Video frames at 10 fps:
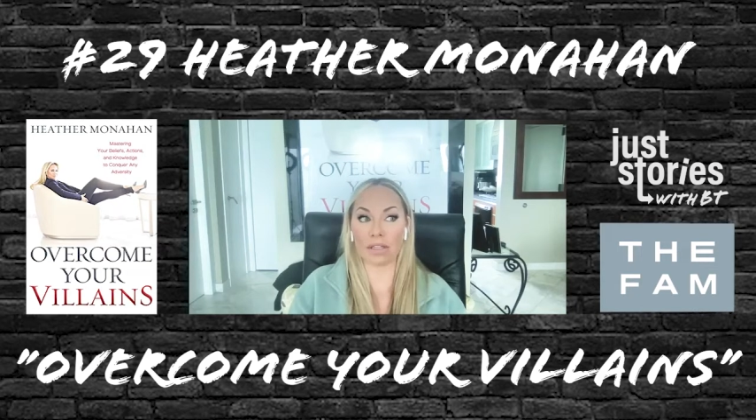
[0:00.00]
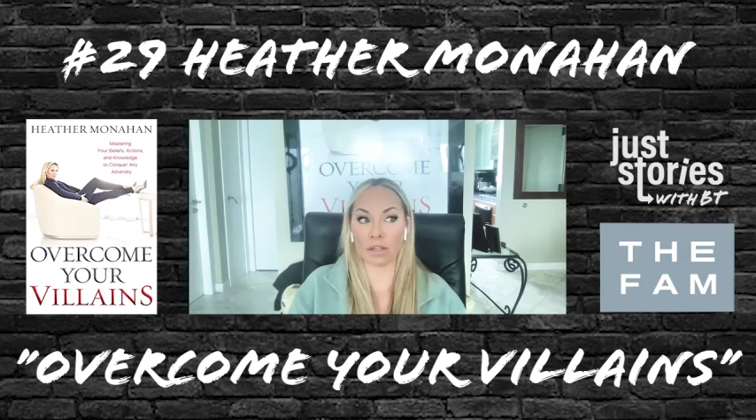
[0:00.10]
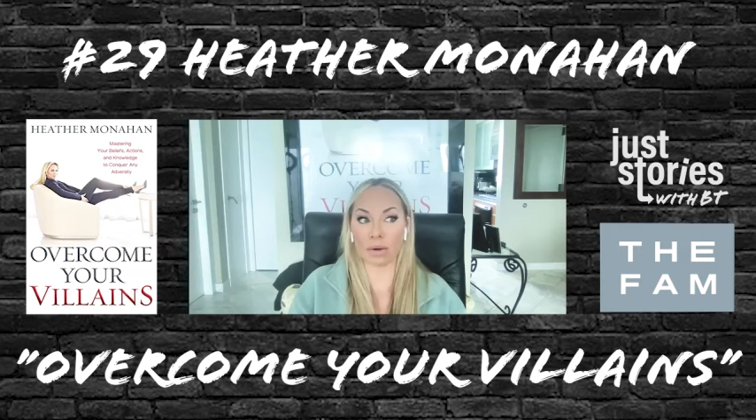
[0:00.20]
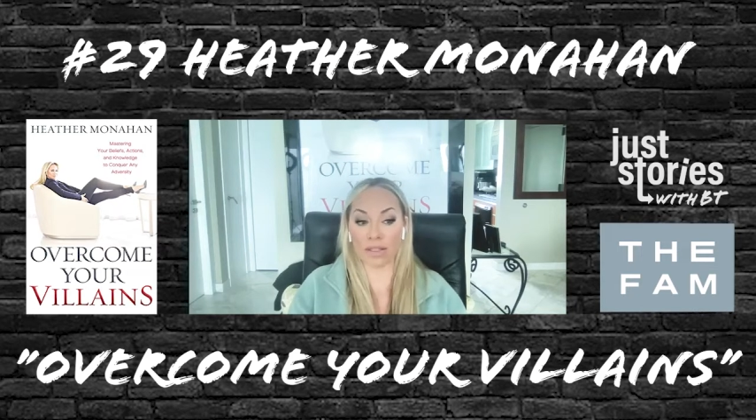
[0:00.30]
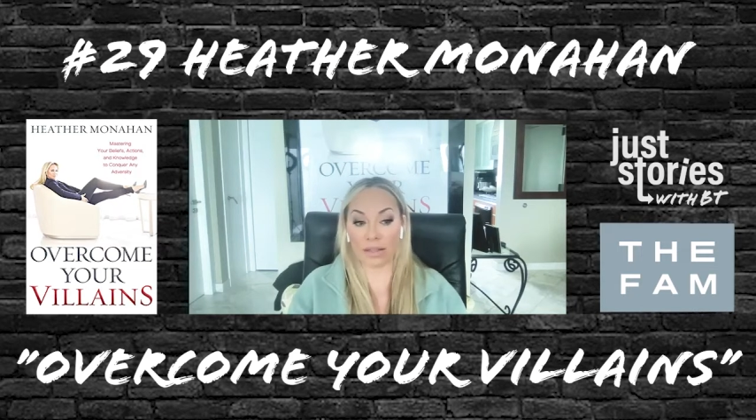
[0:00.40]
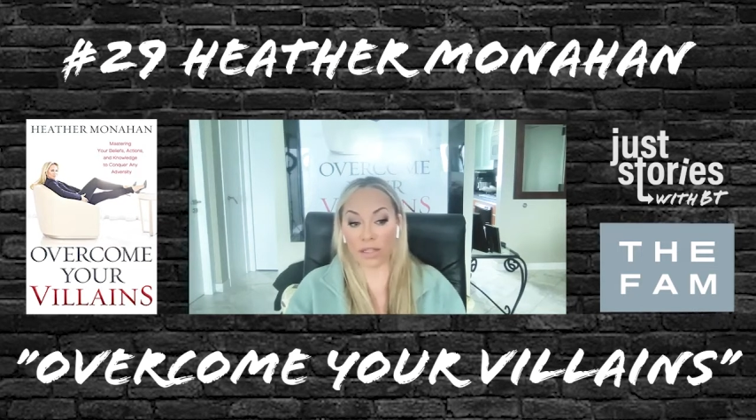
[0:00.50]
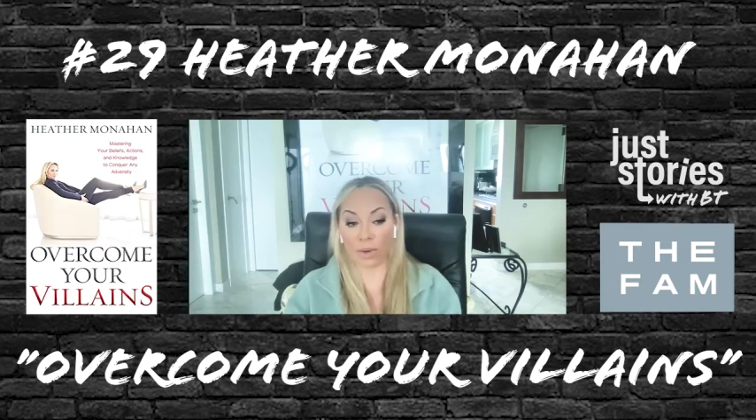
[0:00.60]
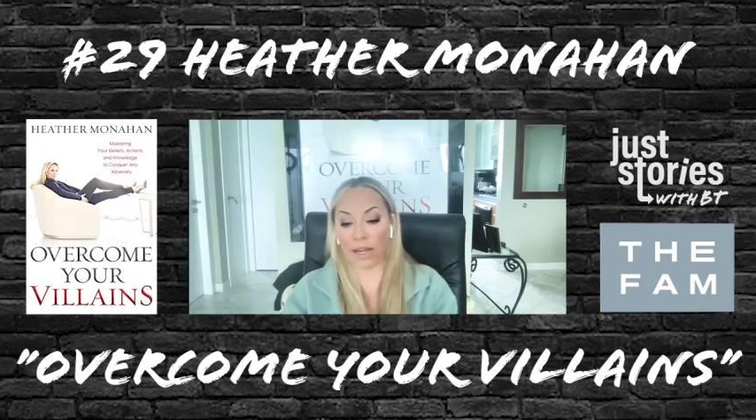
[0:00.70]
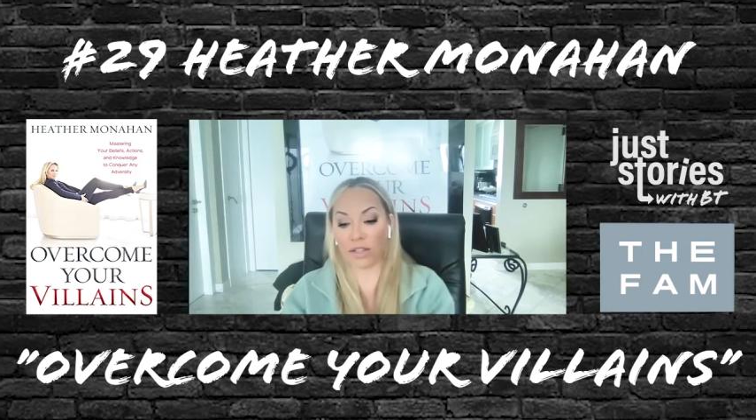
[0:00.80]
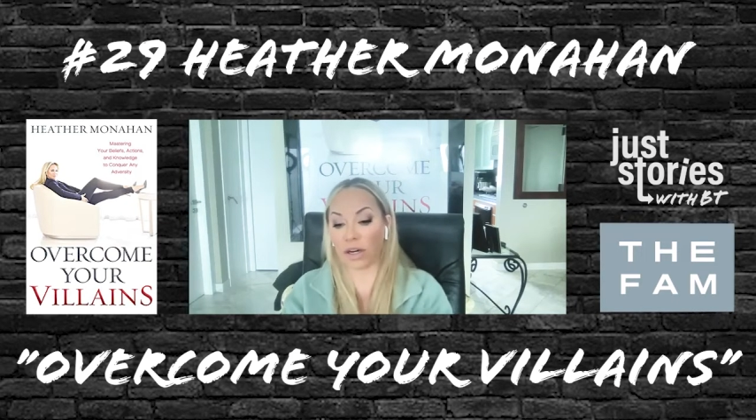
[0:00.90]
And so that's
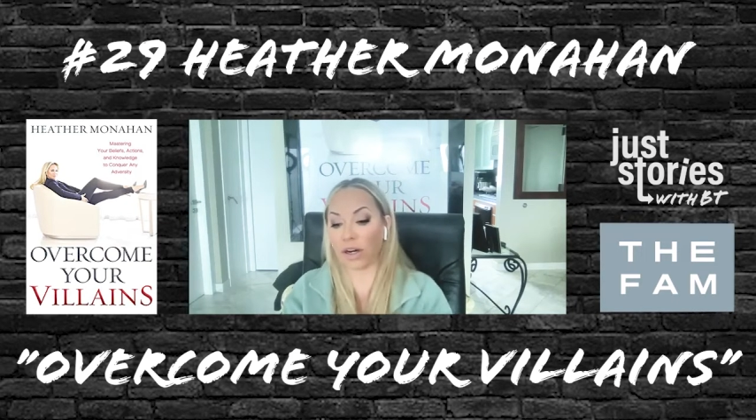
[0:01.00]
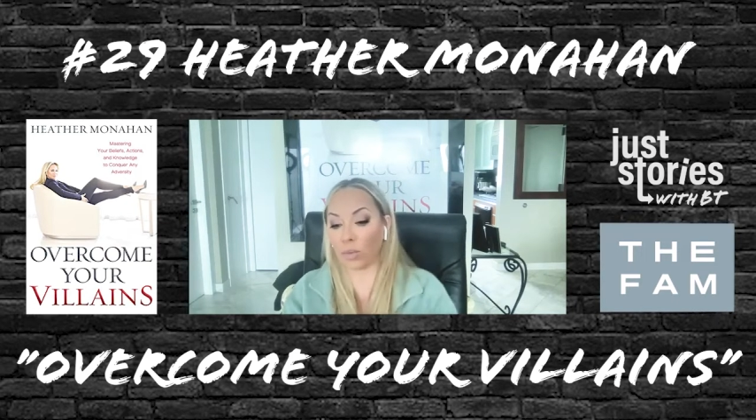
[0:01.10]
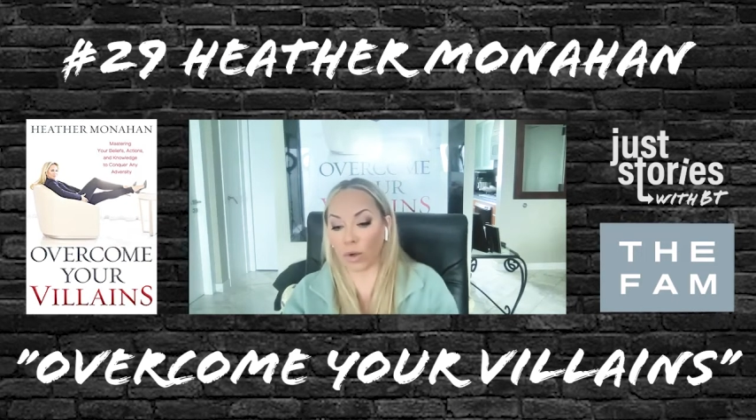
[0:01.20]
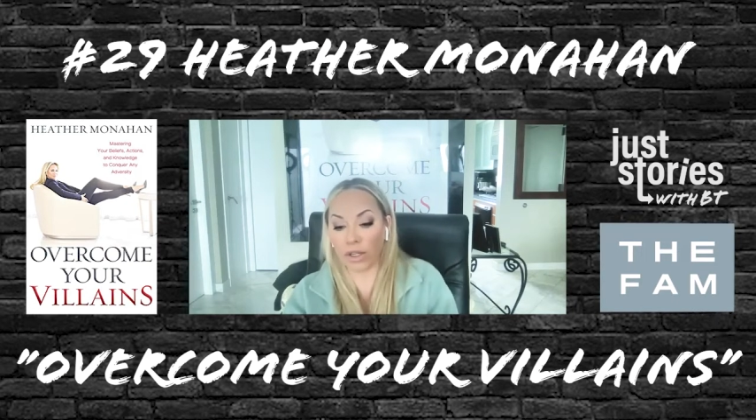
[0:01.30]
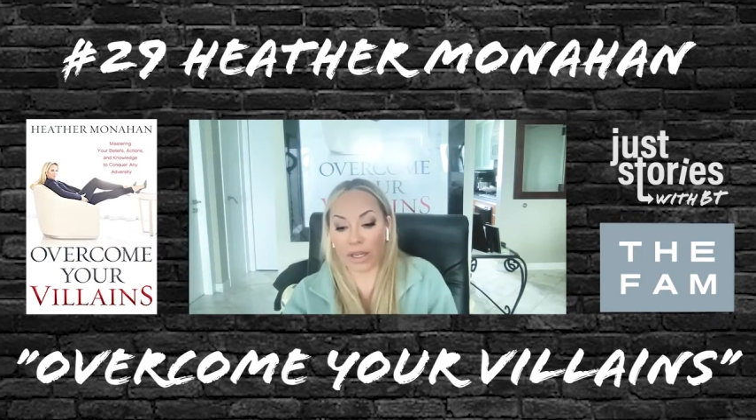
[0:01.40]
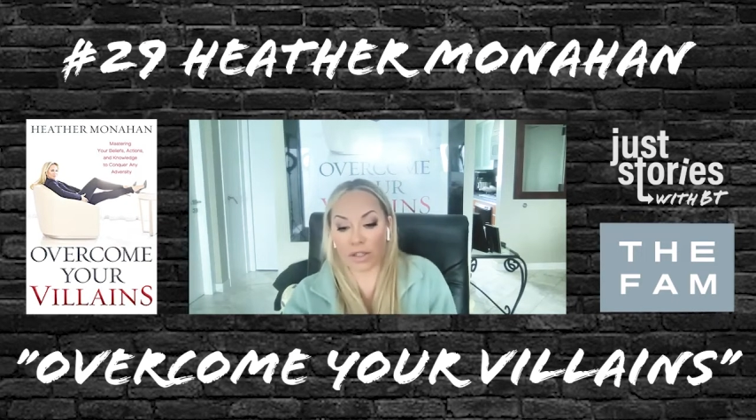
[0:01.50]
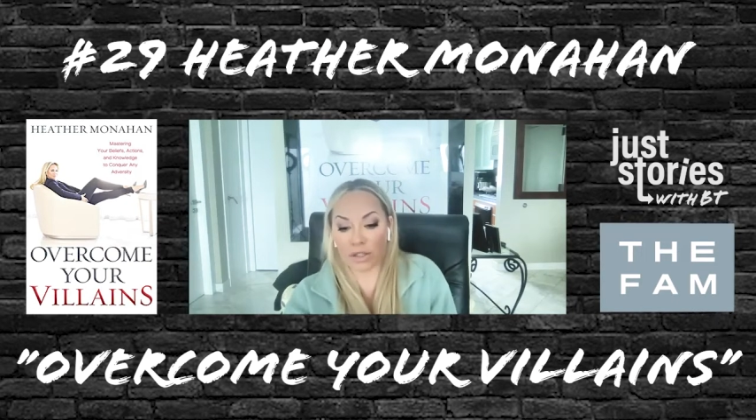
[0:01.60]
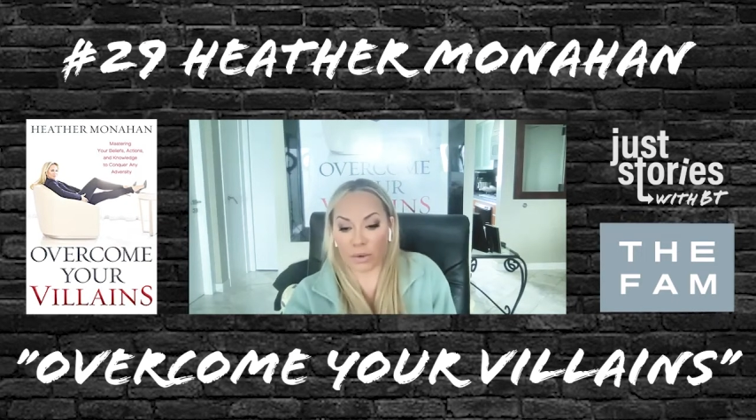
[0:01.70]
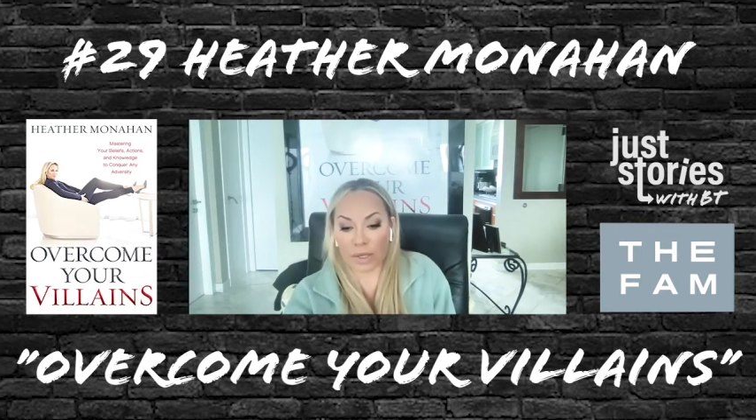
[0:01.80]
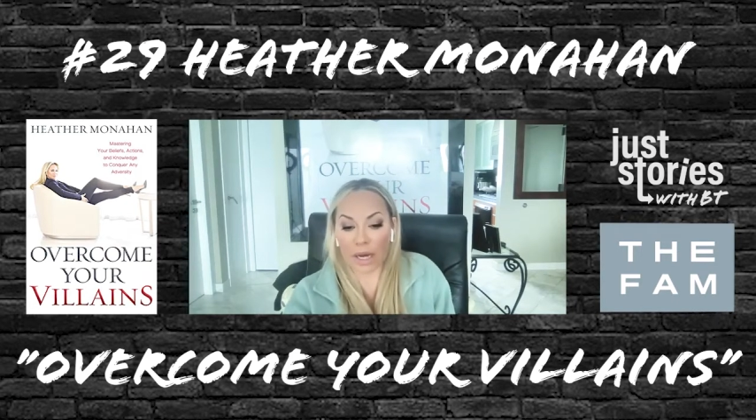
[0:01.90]
why I started working
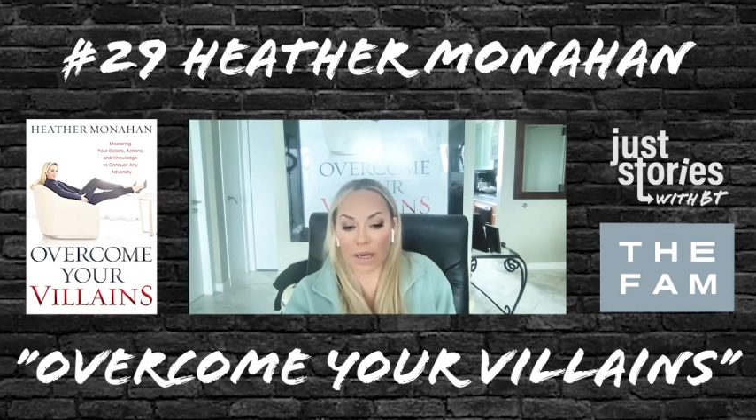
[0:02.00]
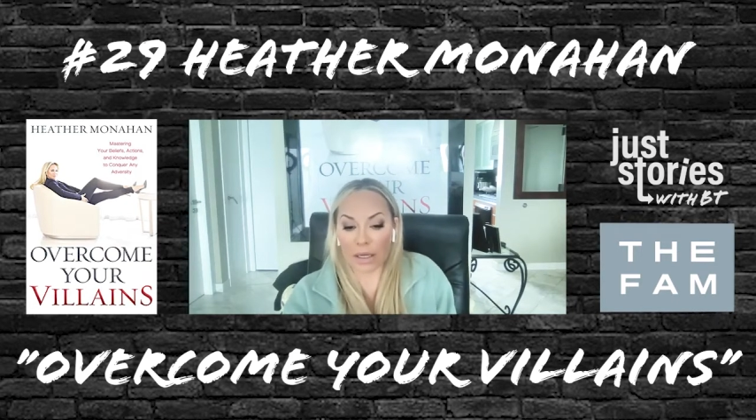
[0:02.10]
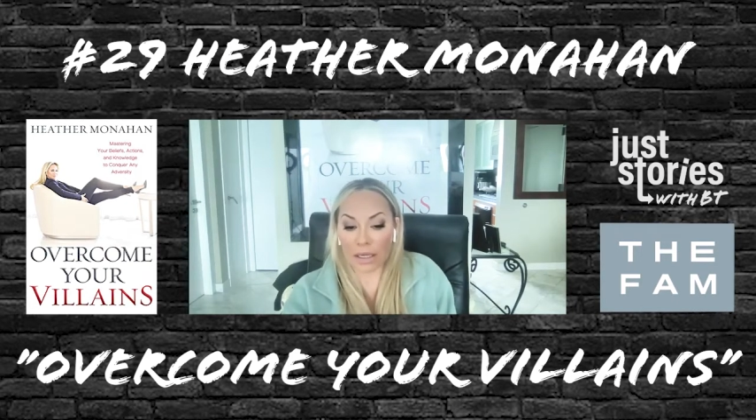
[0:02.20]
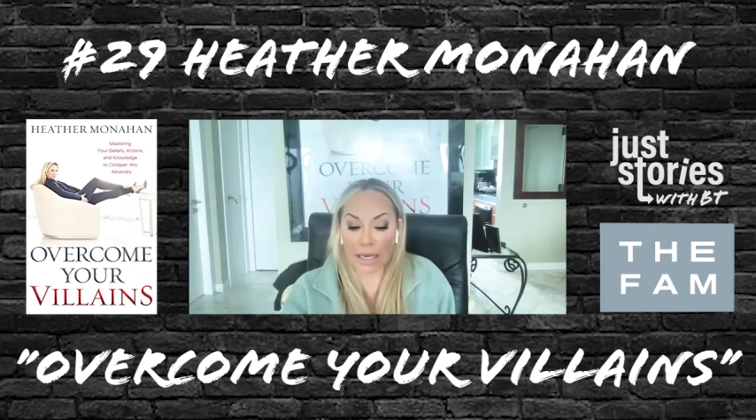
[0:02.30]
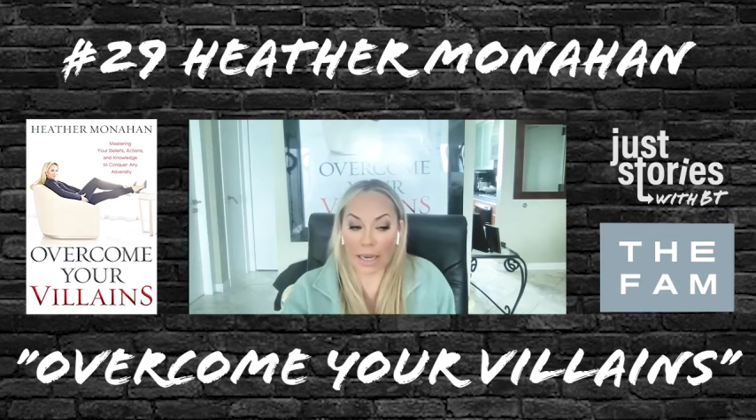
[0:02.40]
so young.